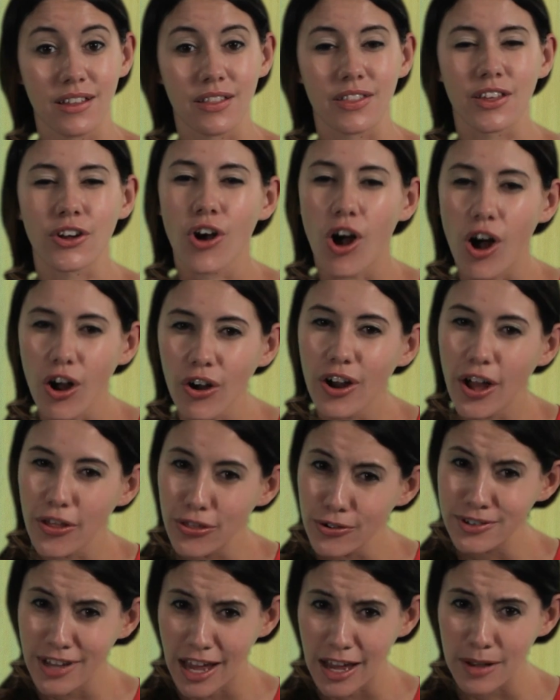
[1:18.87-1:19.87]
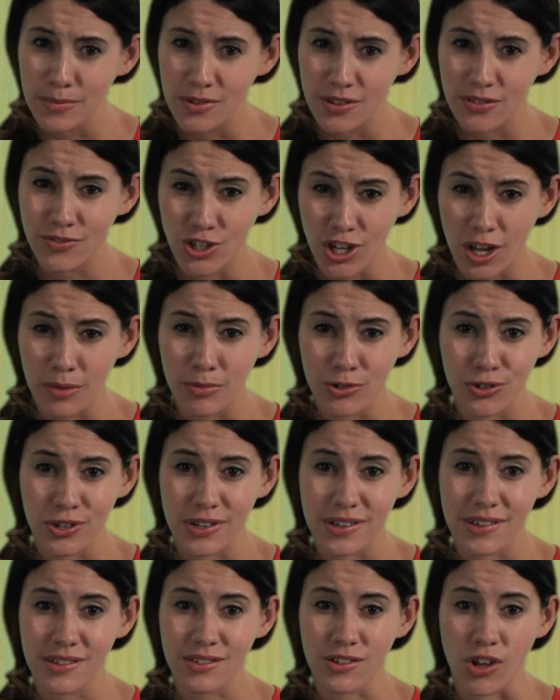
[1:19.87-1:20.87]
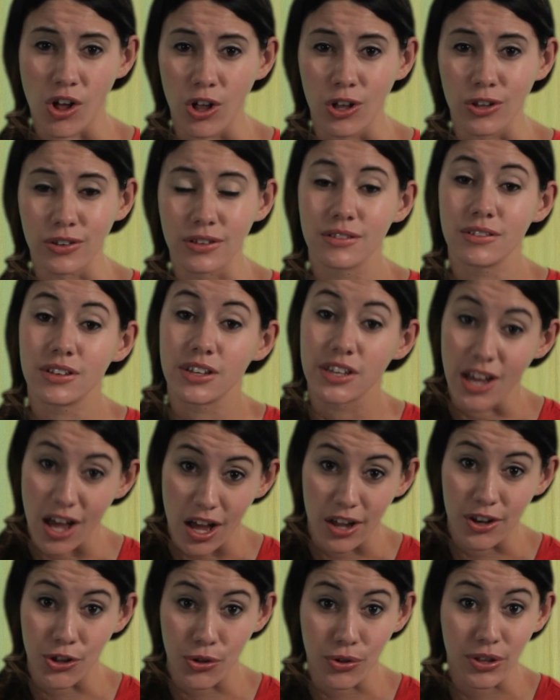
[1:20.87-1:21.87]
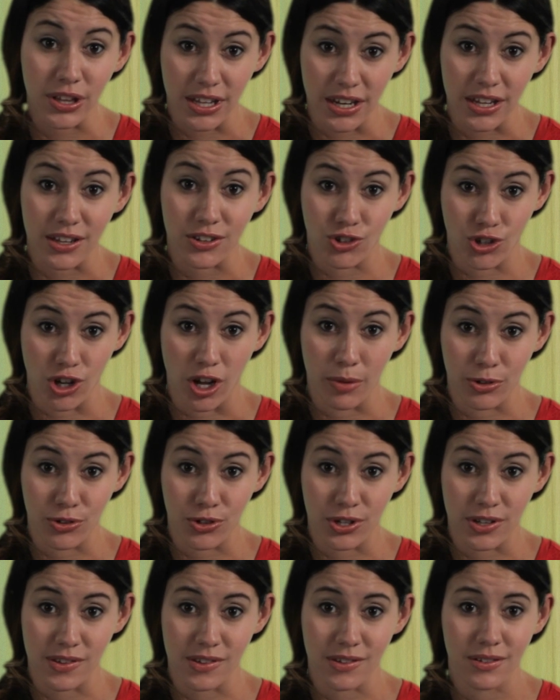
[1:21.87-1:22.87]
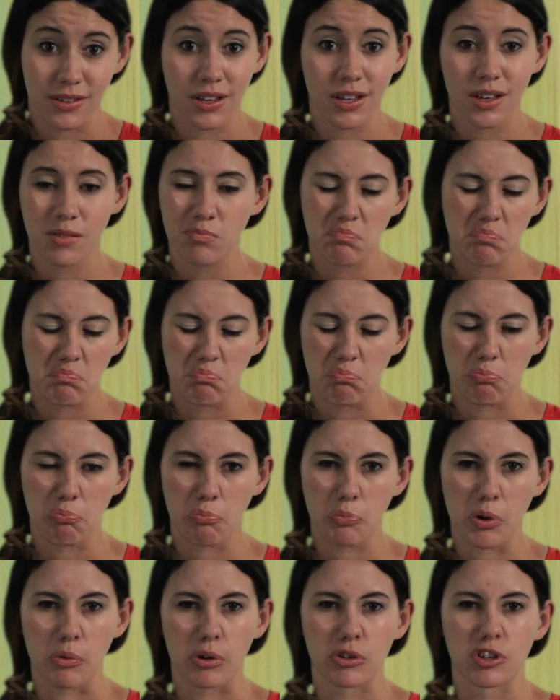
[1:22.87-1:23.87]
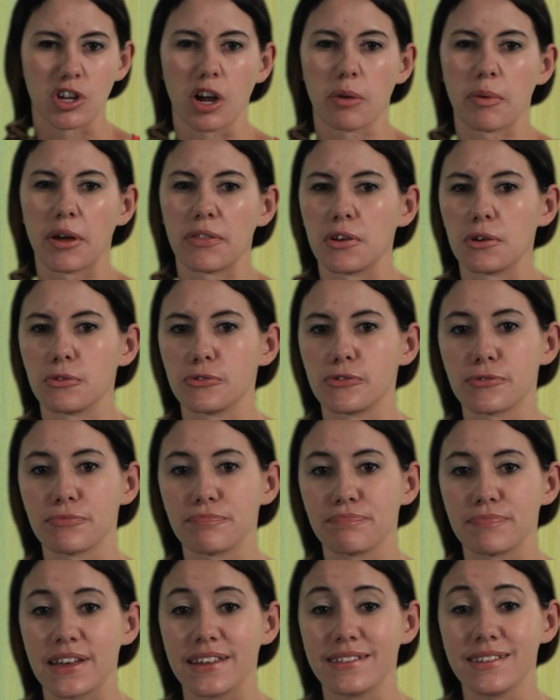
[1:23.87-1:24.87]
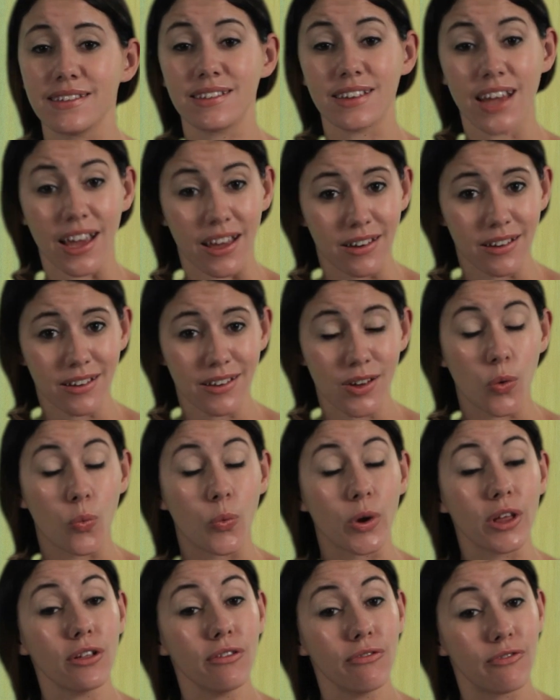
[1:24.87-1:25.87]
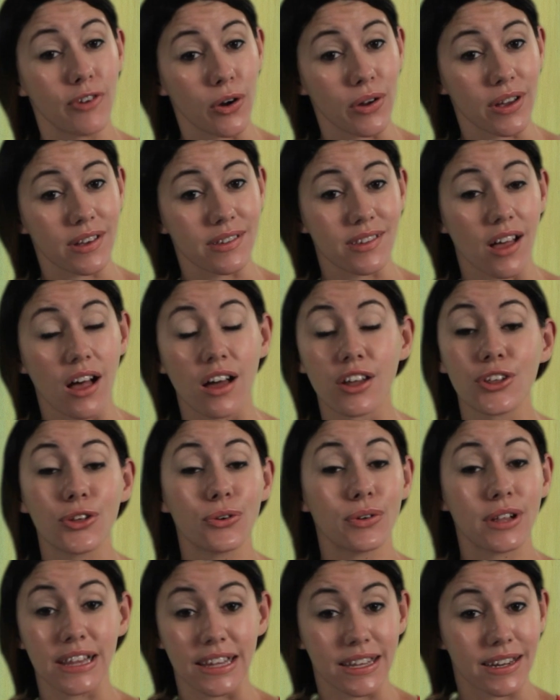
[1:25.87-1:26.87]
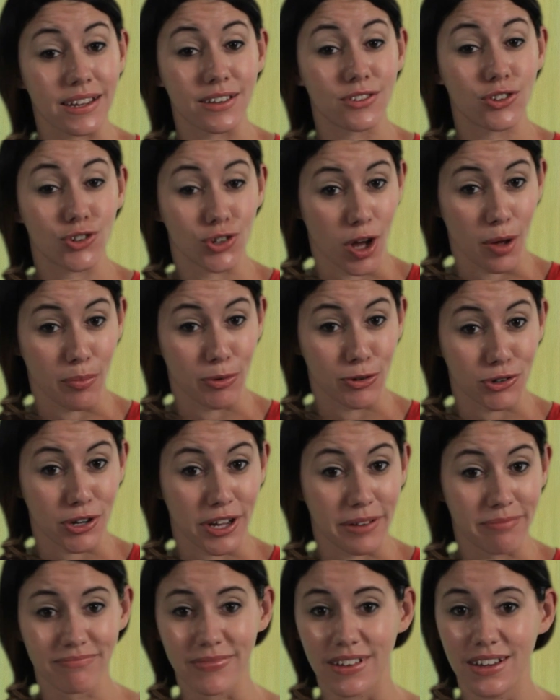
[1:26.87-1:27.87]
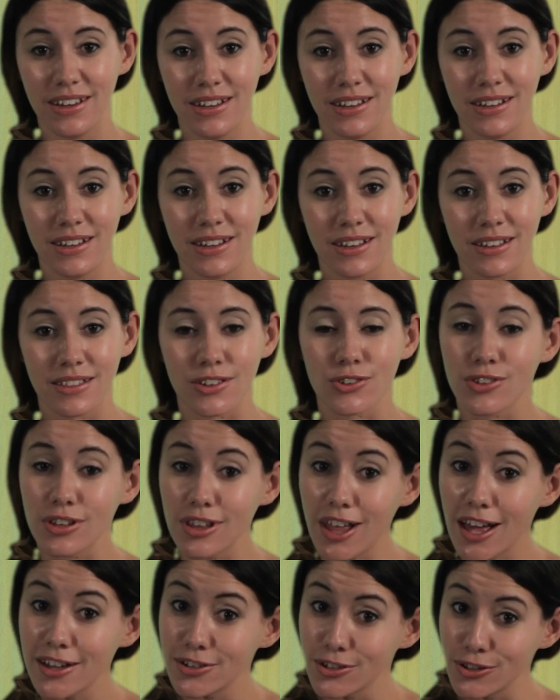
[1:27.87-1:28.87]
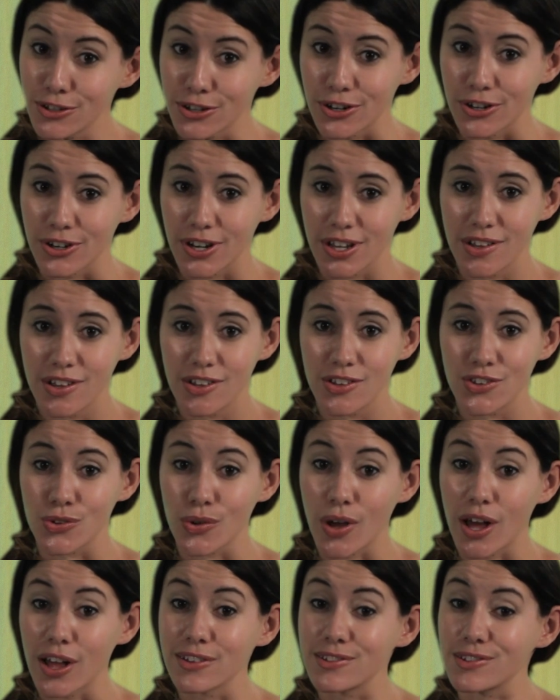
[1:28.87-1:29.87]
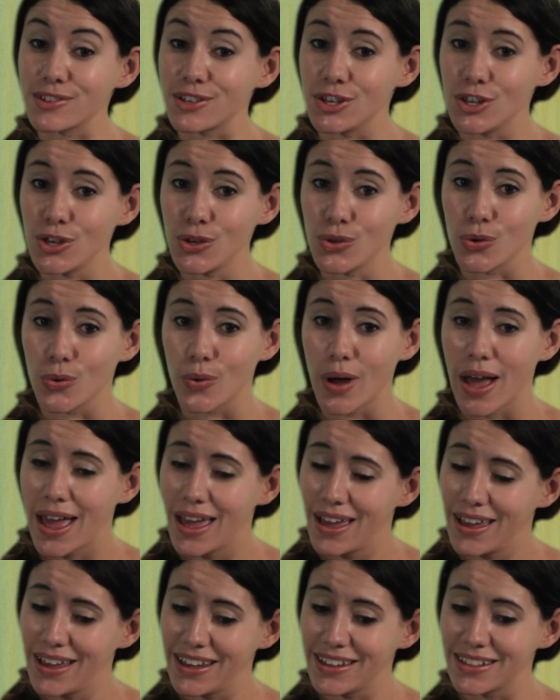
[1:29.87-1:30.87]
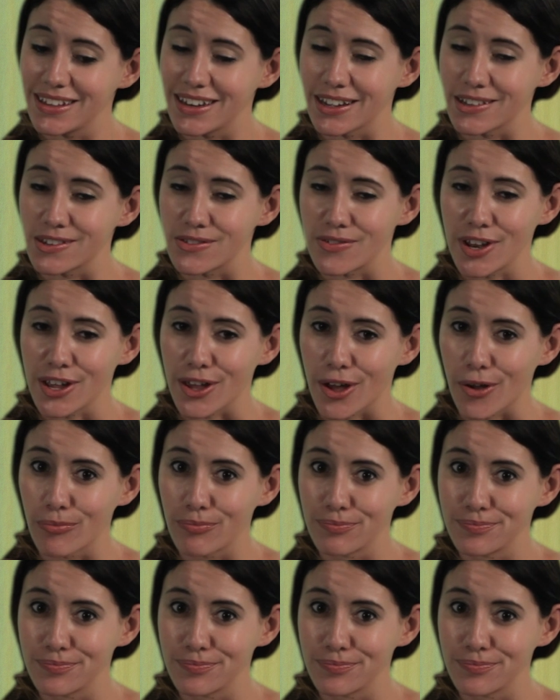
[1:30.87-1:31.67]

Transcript: There are other types of geometries called non-Euclidean geometries, we won't talk about those. Instead, we'll focus on Euclidean geometry. There's a lot to learn, so I'll see you in the next video.